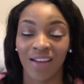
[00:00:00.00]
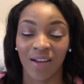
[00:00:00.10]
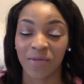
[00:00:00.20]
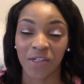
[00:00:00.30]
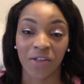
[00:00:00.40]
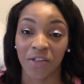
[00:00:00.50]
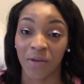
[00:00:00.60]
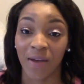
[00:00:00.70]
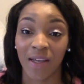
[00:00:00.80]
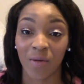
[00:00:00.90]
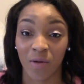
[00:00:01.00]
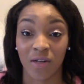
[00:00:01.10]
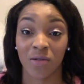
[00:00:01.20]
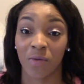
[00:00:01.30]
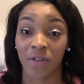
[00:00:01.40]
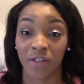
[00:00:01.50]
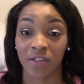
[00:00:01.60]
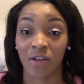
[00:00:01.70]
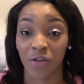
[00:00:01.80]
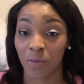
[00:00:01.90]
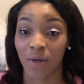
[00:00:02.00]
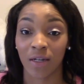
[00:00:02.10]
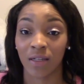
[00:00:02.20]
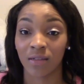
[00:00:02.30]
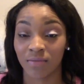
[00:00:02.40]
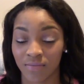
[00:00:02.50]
I'm telling you, it works wonders on your body.